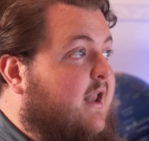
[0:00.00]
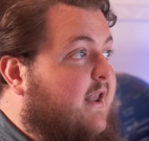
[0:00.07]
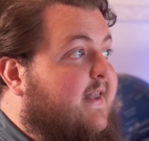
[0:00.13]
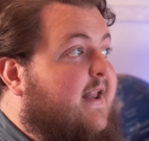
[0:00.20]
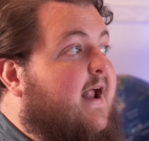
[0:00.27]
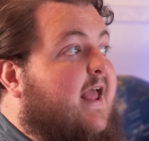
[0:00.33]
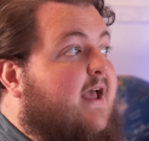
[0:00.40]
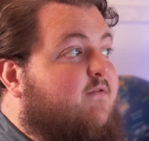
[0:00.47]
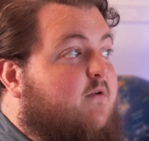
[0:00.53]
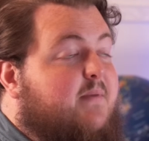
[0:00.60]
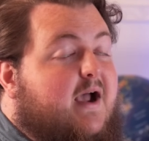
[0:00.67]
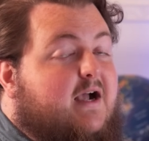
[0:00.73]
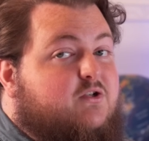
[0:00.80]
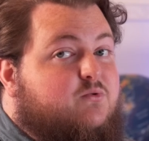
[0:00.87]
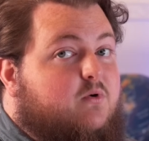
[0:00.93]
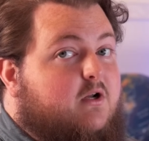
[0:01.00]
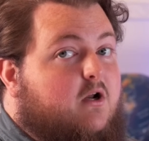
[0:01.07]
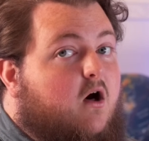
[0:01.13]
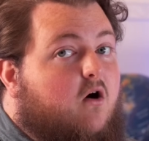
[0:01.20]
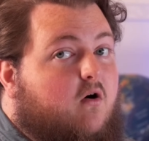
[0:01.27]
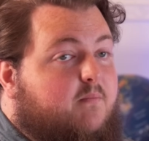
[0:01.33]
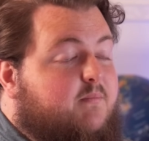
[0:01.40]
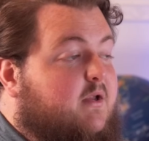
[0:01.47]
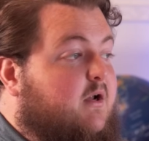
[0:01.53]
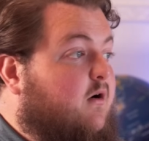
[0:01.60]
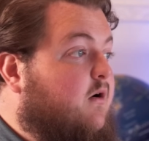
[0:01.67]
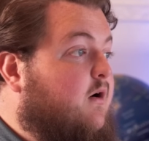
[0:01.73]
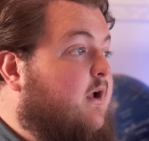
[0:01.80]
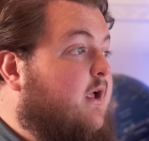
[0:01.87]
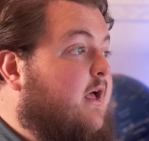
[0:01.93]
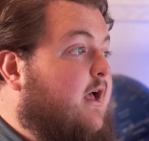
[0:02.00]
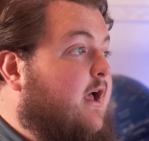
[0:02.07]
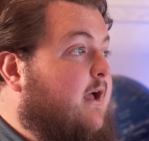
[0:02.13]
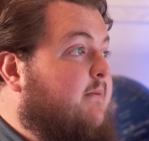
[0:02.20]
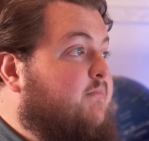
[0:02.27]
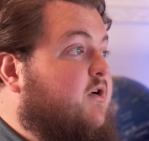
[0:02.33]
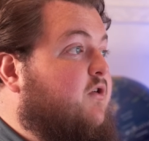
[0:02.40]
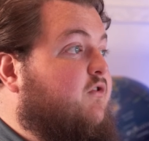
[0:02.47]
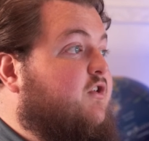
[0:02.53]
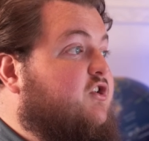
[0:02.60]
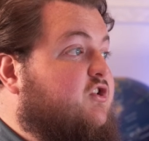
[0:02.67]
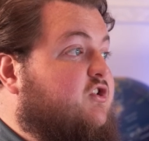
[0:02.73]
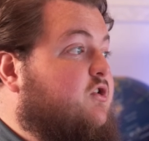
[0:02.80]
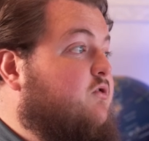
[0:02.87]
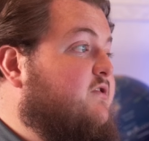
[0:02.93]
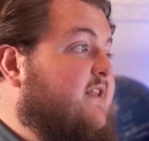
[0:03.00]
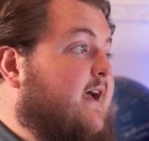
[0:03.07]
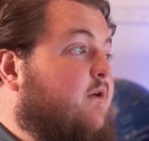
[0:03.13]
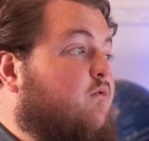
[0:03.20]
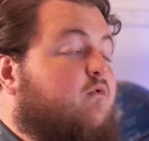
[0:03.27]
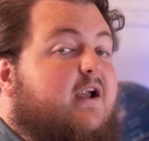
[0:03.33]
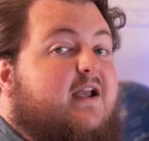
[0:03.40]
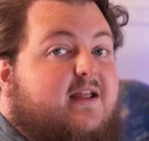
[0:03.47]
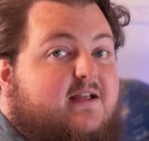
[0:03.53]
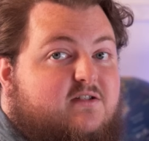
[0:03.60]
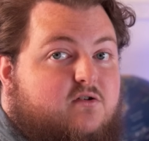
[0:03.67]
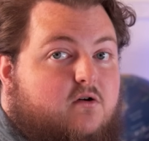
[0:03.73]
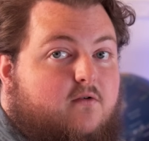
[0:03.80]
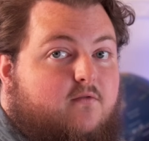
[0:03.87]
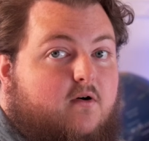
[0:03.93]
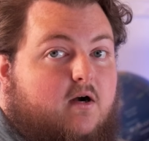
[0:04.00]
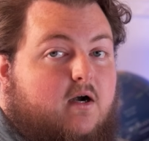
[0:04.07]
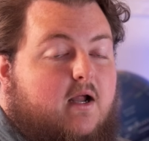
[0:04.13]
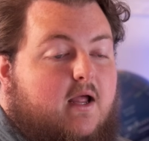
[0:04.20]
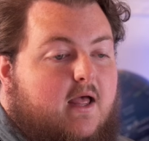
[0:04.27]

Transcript: not have a password at all up here and purely just use that Radius server.